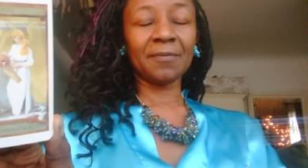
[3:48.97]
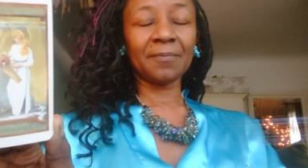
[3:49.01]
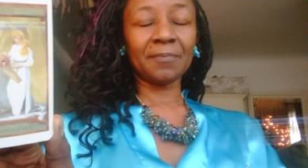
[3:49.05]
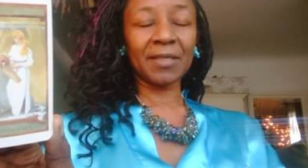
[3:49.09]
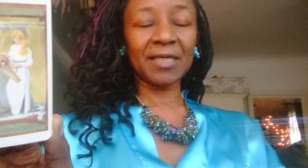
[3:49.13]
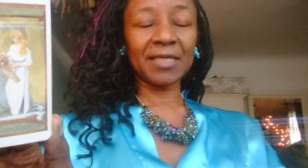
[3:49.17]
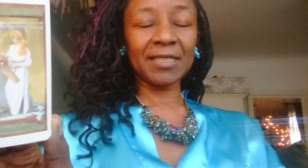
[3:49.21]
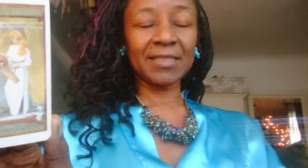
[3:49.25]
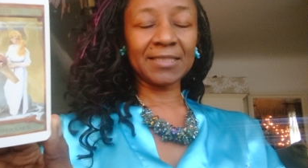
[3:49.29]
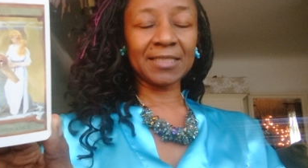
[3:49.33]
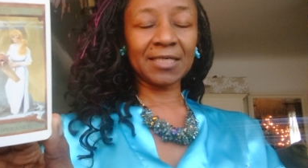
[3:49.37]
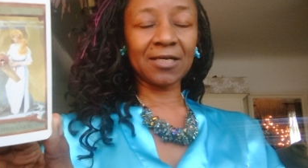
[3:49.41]

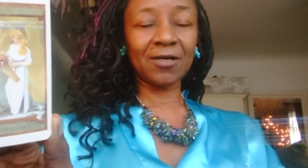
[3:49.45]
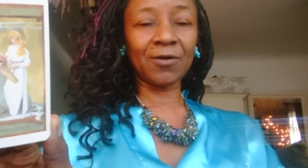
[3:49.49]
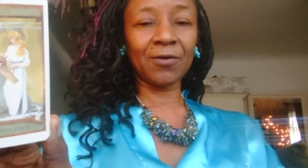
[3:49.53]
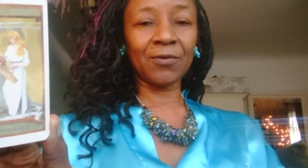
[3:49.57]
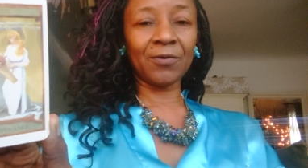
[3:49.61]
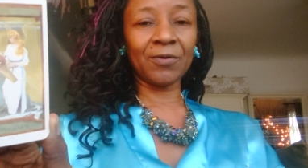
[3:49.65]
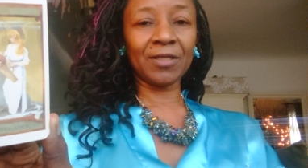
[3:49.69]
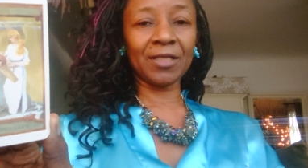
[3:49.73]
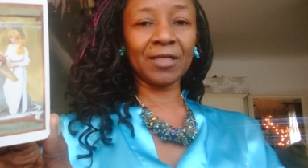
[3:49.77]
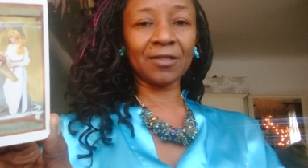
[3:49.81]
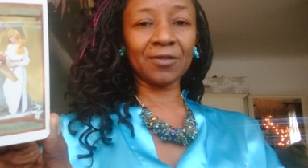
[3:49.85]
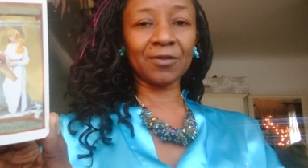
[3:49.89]
Please
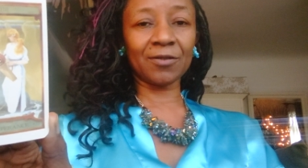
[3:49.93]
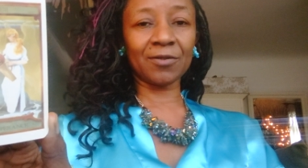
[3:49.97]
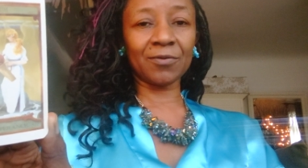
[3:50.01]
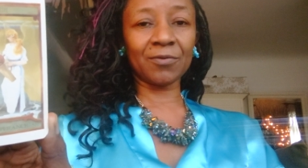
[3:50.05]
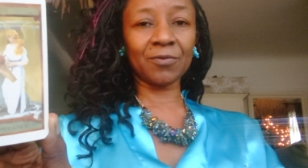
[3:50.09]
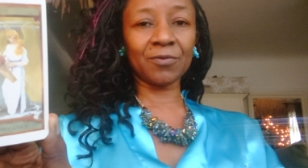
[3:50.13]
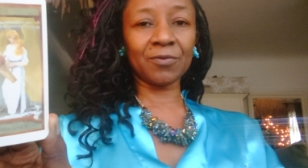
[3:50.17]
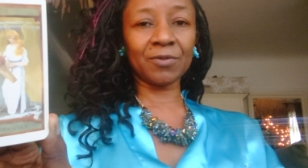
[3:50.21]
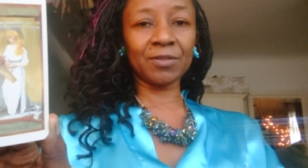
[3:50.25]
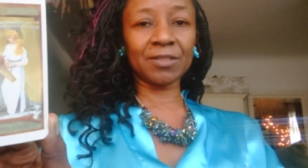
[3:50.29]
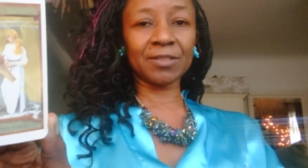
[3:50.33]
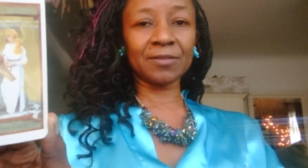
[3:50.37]
hold that
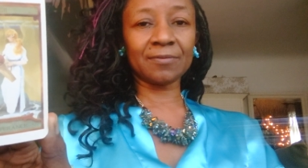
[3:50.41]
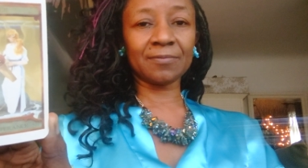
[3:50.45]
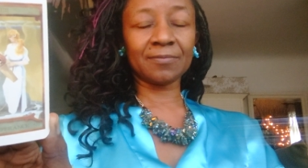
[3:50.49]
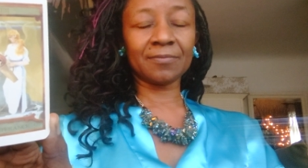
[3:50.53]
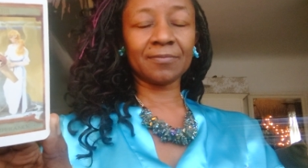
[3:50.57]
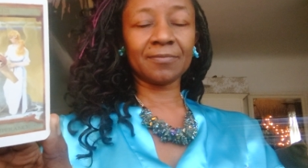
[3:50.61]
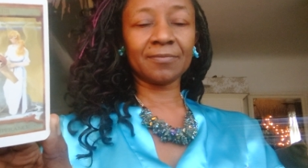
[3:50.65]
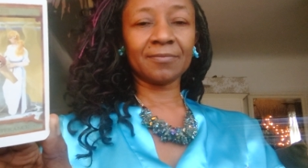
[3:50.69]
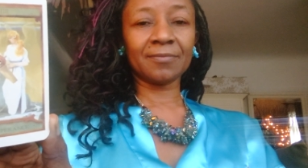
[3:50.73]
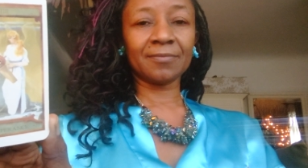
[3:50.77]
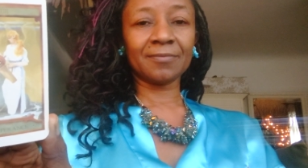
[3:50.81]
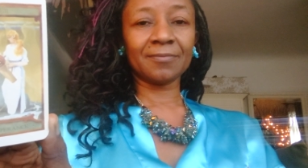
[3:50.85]
thought.
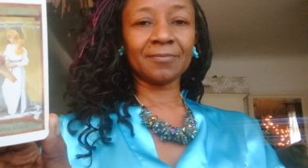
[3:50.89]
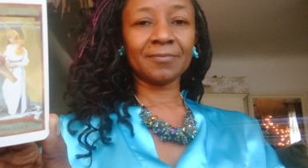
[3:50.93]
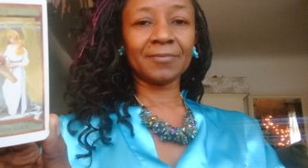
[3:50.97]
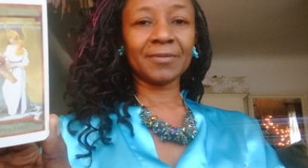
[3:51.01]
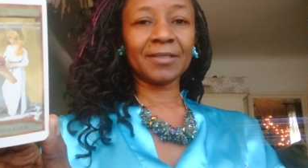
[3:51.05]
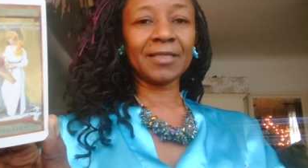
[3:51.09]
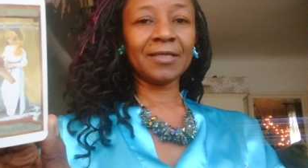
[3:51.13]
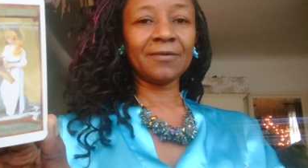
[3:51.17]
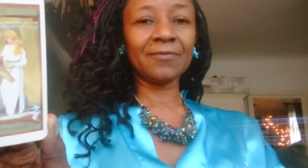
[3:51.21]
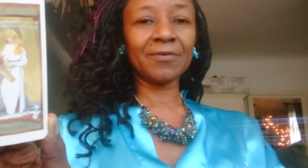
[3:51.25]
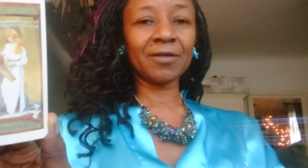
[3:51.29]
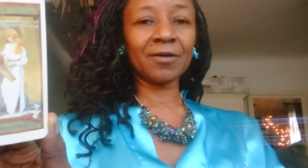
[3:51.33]

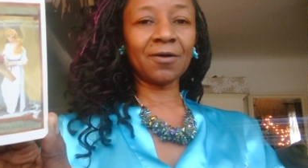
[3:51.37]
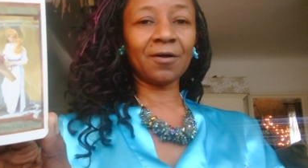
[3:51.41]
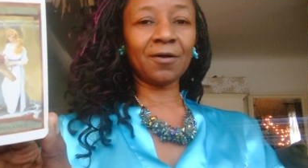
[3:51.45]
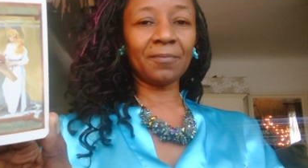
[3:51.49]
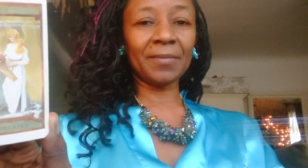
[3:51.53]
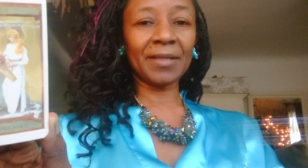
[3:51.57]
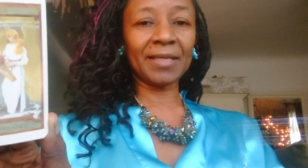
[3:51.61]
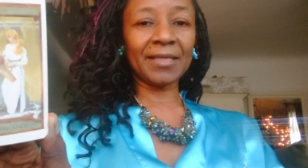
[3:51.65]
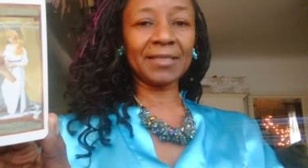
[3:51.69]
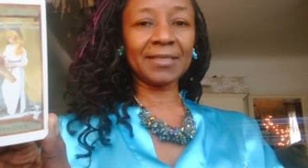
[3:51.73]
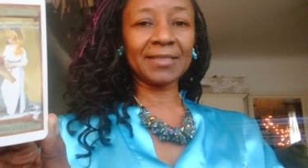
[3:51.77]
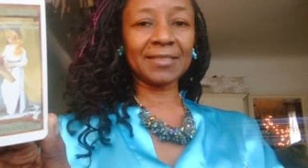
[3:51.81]
Leave a
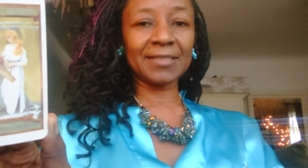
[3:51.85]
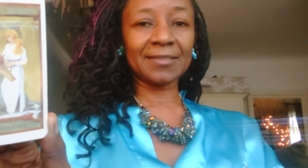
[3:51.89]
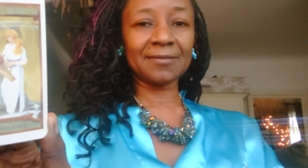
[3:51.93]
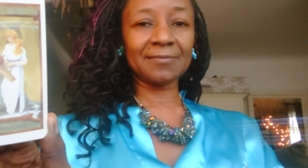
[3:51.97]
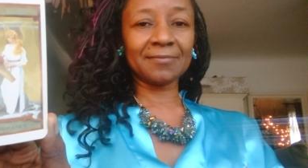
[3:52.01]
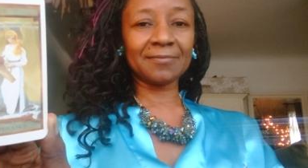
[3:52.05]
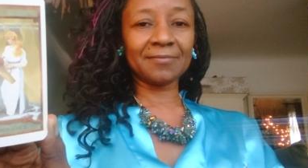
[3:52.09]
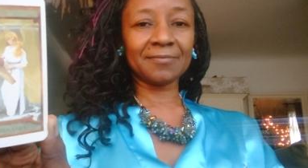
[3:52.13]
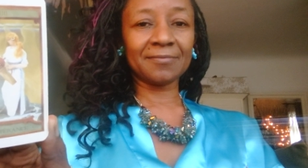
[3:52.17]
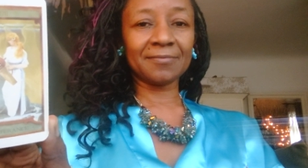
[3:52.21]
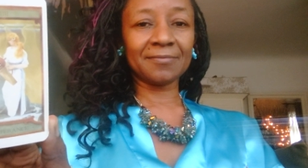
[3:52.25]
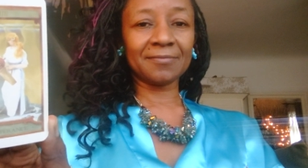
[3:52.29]
comment
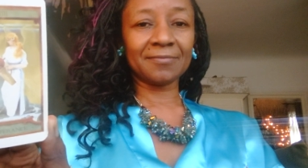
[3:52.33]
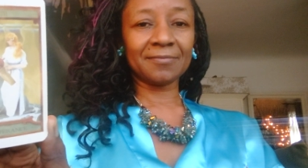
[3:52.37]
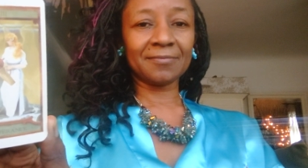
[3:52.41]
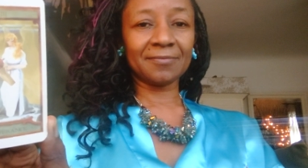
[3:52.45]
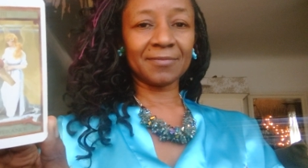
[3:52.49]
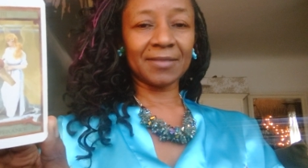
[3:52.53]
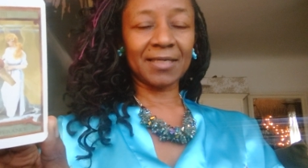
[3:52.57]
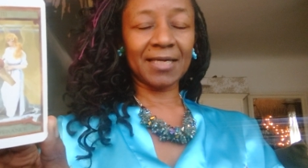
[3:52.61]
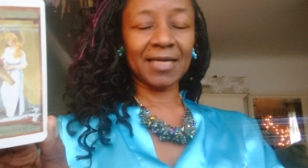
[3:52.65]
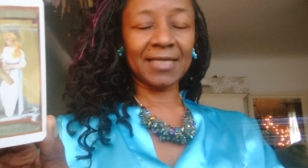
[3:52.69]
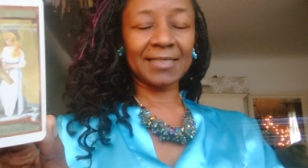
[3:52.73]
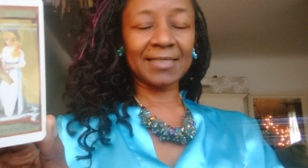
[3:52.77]

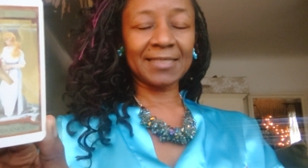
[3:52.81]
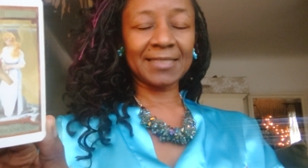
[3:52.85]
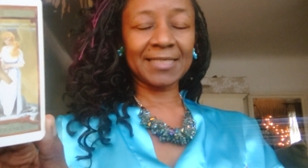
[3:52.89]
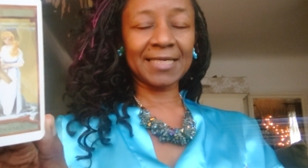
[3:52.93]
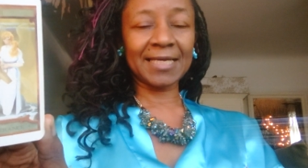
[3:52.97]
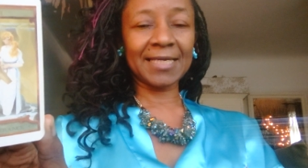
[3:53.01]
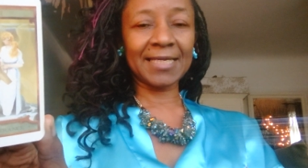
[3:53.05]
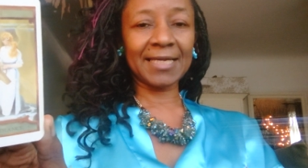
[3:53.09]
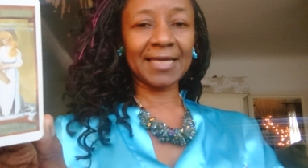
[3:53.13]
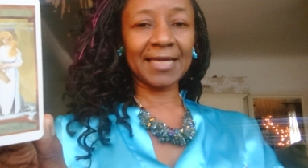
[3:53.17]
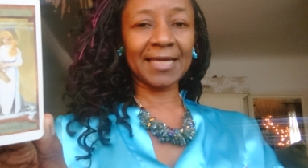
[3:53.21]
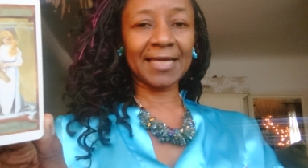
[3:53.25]
and
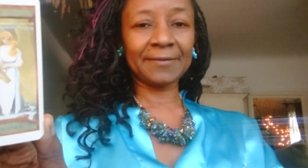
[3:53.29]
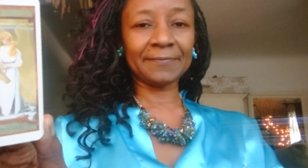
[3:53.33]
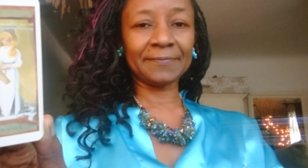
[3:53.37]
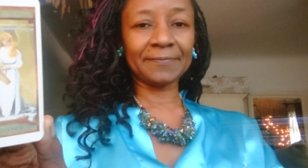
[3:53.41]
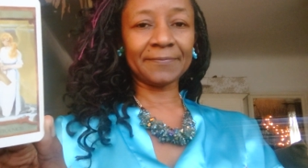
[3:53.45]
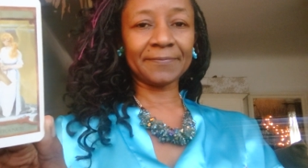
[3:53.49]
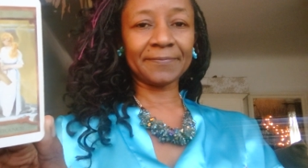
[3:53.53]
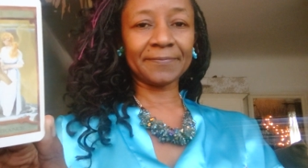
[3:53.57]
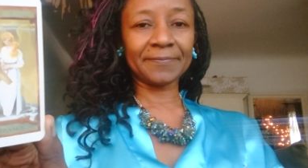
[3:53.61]
take care.